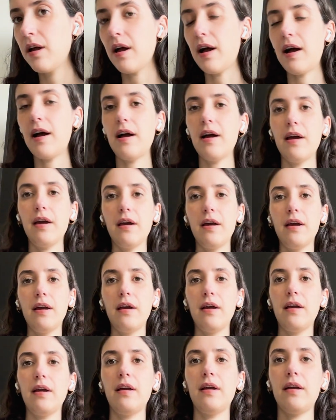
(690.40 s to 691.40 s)

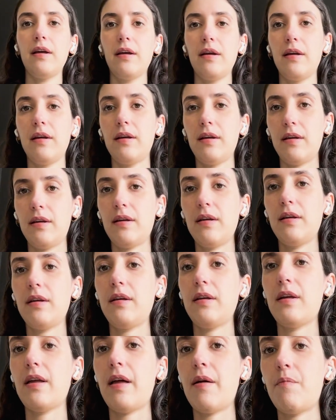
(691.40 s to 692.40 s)
I
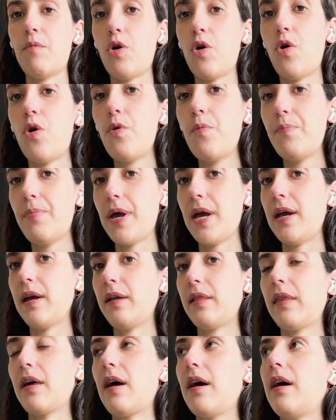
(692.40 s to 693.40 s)
am
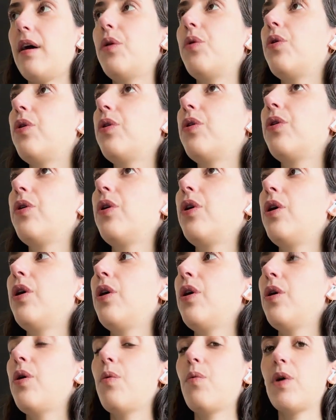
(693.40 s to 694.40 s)
hoping that
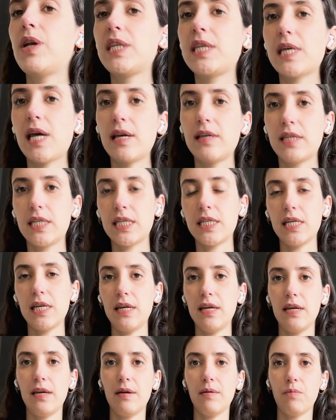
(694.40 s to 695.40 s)
once I
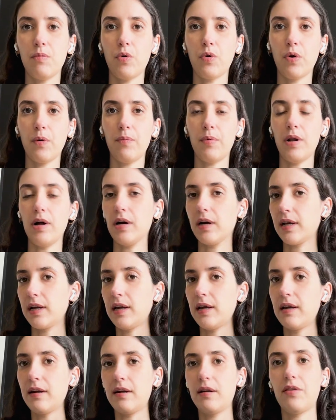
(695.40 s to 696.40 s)
steam or block
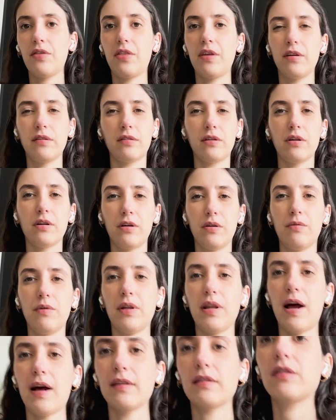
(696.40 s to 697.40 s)
it, things are going to
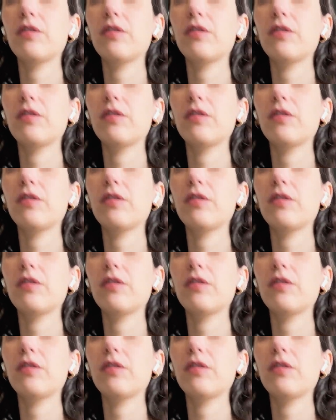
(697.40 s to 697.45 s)
relax